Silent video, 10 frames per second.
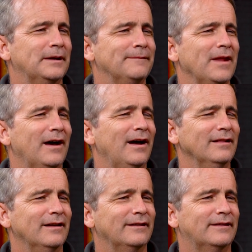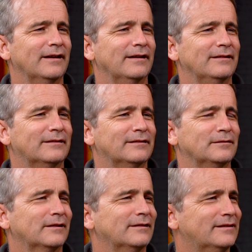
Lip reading: but I like that it's